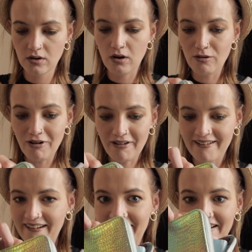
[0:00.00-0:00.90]
Oh look,
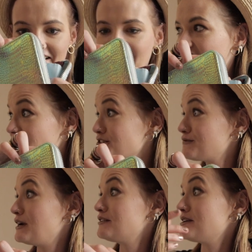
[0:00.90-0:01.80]
I just
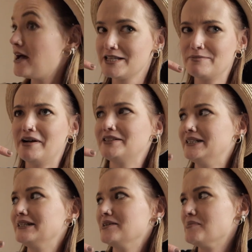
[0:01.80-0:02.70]
found a spare
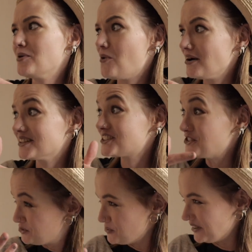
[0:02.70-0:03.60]
ticket in my wallet.
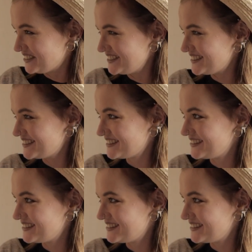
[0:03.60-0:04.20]
Do you want it?